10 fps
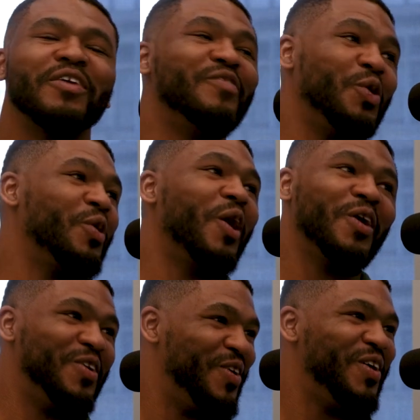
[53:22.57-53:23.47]
field
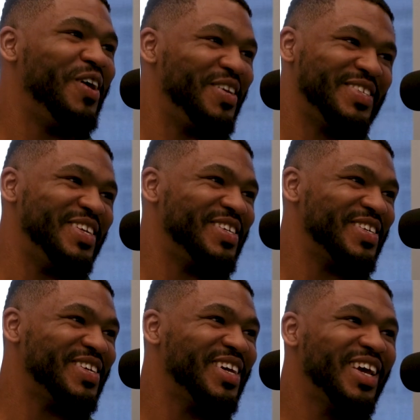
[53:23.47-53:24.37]
gardener,
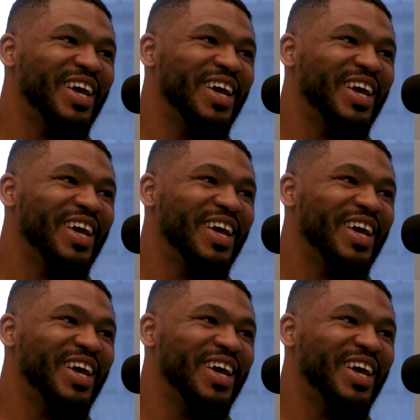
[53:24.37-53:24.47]
essentially,